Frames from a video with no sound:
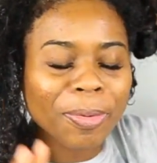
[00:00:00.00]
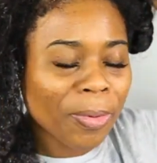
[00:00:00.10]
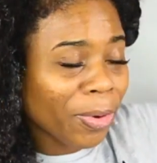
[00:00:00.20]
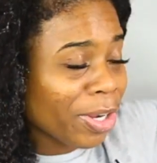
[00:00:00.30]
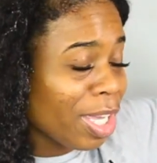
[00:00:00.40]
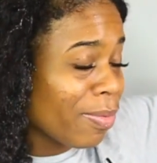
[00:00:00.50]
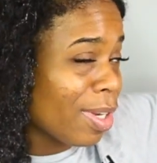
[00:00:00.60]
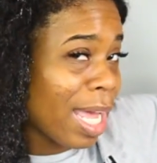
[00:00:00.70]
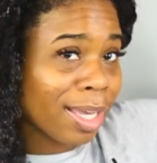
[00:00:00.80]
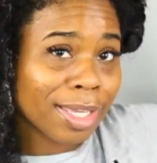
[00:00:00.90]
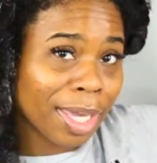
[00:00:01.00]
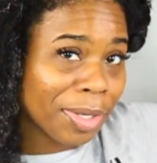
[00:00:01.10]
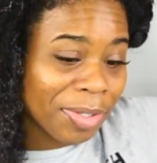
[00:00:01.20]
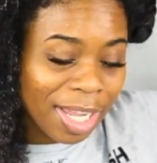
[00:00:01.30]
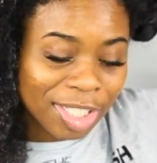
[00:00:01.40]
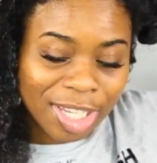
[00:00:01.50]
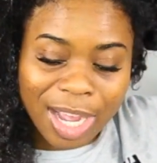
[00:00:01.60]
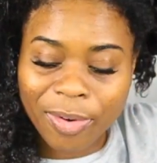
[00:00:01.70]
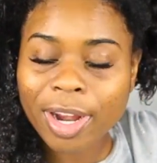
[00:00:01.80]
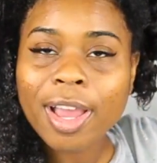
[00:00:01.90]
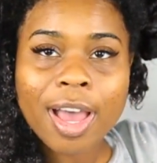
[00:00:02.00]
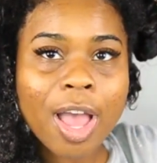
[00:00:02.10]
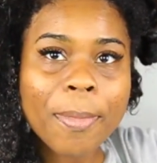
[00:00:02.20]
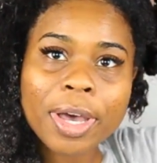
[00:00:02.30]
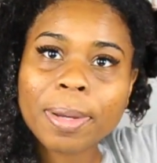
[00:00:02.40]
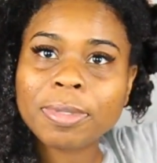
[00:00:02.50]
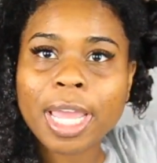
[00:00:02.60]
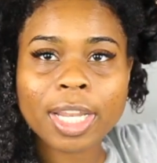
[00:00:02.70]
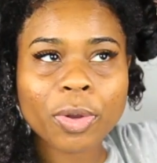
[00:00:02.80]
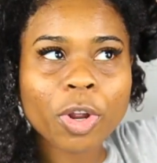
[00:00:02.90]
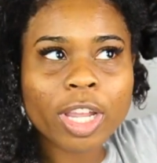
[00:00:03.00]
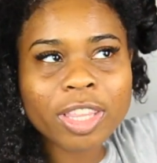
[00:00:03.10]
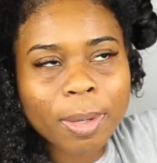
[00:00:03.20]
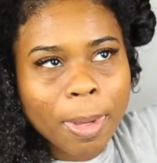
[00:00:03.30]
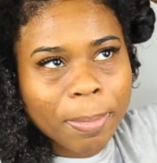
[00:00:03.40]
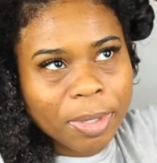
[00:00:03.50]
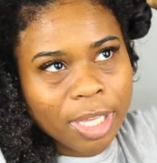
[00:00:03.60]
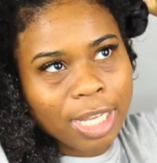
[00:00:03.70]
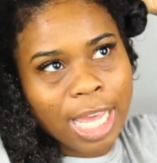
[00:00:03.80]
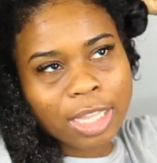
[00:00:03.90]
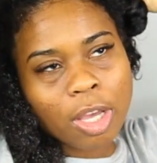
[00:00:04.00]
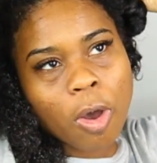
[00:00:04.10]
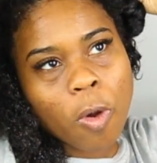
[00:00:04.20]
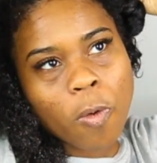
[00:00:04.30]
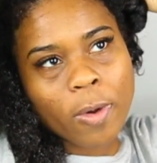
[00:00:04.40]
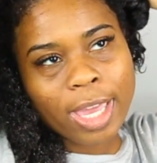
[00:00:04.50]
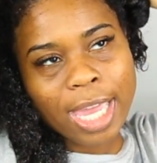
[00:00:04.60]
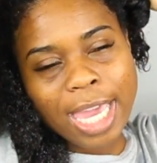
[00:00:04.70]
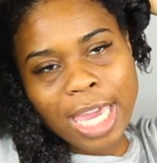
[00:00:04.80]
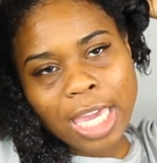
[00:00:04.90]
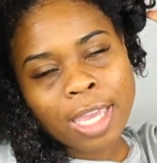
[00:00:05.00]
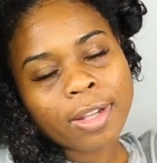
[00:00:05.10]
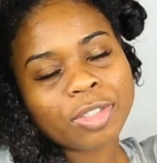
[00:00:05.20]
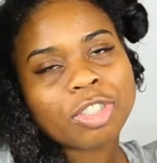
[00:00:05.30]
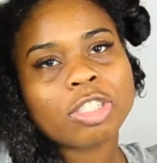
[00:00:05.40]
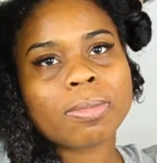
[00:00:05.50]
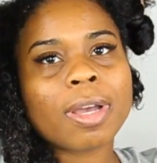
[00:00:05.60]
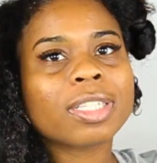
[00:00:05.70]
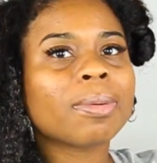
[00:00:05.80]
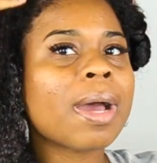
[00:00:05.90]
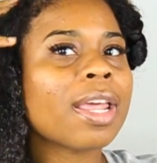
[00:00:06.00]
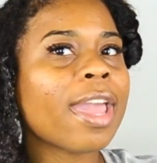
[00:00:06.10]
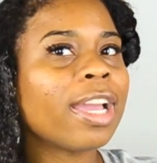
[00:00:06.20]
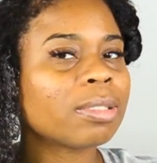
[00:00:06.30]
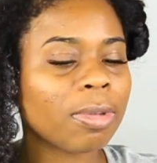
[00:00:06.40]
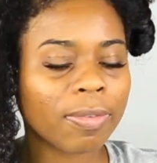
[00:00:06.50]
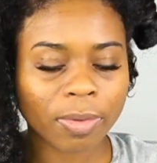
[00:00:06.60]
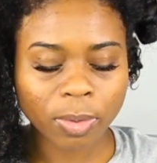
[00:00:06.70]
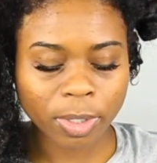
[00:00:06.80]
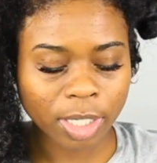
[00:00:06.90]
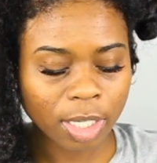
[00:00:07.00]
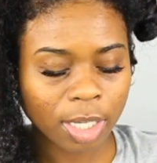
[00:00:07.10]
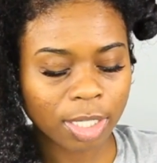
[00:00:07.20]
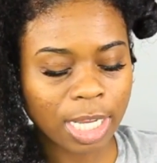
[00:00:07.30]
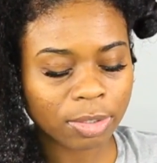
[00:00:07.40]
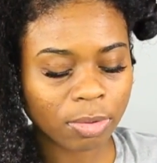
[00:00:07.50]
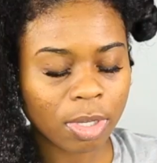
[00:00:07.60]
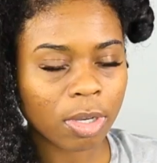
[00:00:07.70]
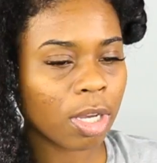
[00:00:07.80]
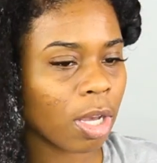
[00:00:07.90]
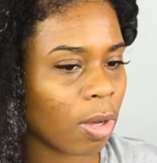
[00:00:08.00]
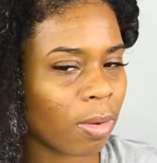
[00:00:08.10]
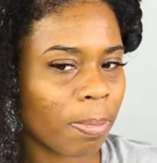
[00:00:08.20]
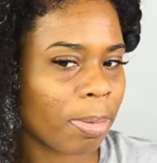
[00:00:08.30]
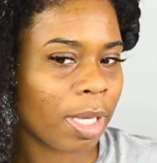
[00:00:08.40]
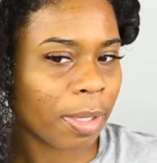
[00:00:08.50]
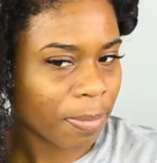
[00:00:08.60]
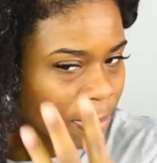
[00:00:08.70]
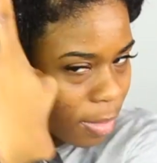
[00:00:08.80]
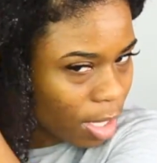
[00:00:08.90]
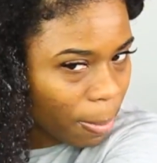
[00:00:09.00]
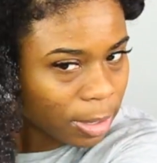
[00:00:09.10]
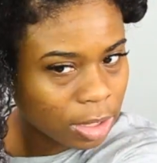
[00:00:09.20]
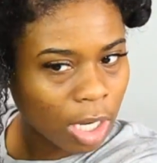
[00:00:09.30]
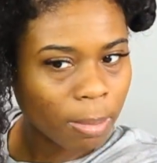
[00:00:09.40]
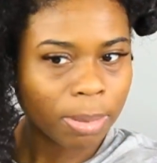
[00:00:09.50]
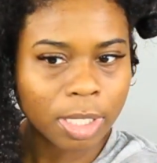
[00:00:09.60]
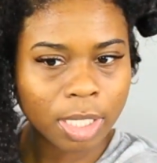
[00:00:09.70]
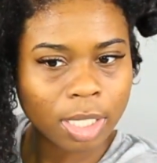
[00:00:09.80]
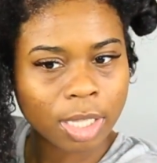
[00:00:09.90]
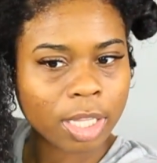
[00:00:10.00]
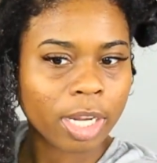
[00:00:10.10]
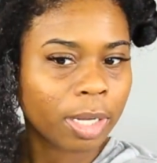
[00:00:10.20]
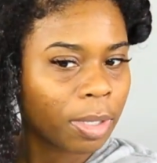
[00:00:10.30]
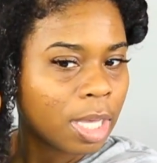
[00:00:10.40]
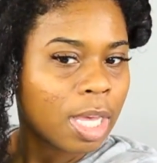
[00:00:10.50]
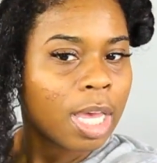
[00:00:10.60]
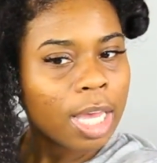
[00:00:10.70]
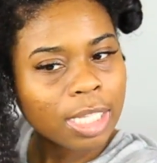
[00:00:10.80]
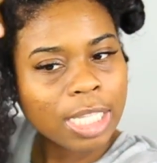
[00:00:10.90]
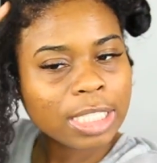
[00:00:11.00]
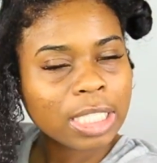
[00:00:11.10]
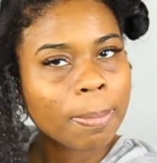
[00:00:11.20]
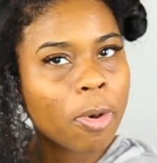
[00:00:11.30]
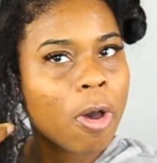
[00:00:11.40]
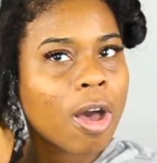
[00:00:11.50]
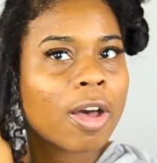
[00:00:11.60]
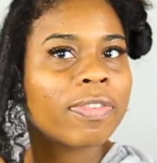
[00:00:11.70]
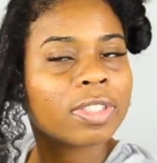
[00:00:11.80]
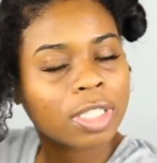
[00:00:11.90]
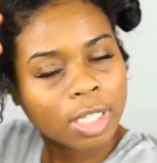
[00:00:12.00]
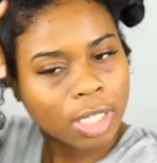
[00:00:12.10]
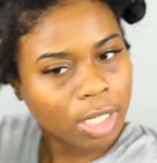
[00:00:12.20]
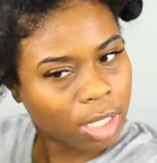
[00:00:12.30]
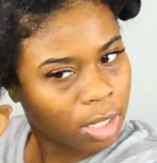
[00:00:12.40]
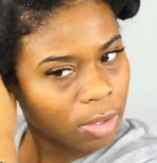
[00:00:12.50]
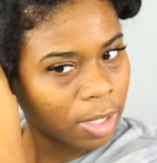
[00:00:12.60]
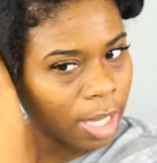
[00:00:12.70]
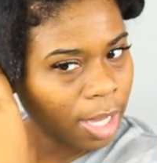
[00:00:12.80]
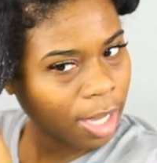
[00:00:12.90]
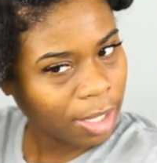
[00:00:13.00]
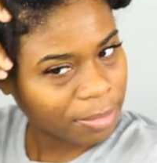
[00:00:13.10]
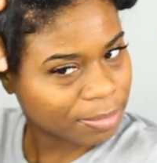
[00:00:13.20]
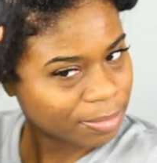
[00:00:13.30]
or even like a candlelight shower. I'm going to update it, or either I'm going to put like the old one in the description box. Somebody asked me for it not too long ago, but I'm going to start putting it there a little more often, okay?